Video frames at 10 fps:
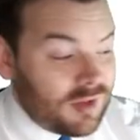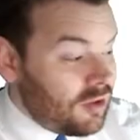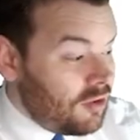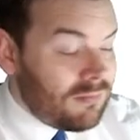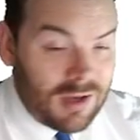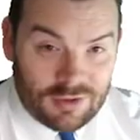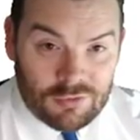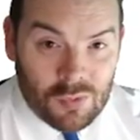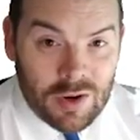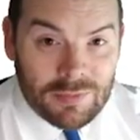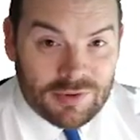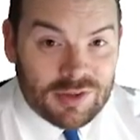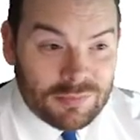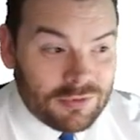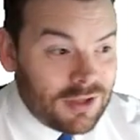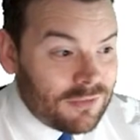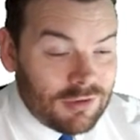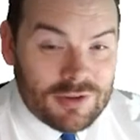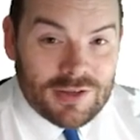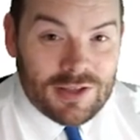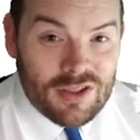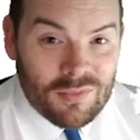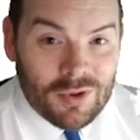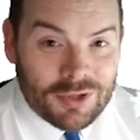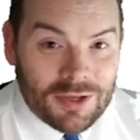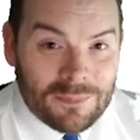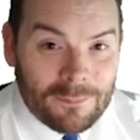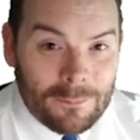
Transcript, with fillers: then you met the requirements of the brief. Congratulations, well done.